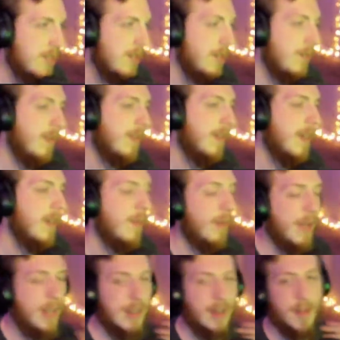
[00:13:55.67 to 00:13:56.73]
was I had to wait
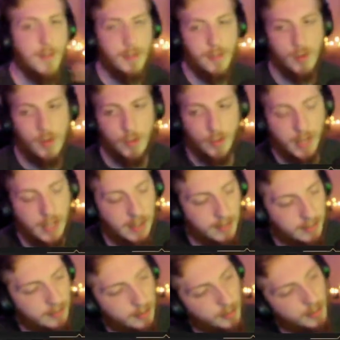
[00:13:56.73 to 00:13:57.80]
a couple more weeks.
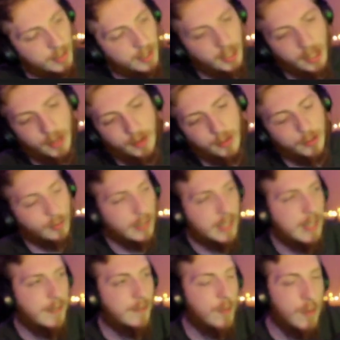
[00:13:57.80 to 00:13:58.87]
So we're, you know,
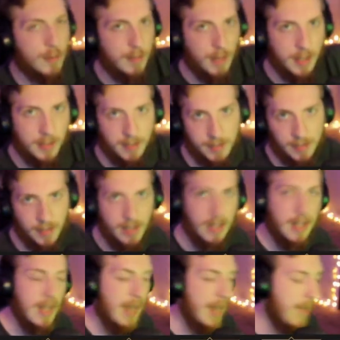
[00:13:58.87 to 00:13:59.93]
3-4 months,
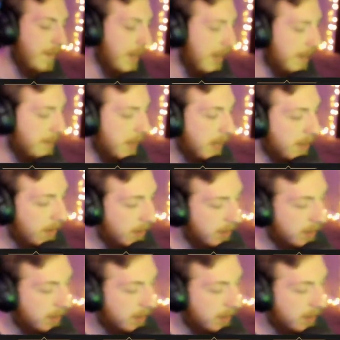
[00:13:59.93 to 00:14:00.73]
haven't had my car at this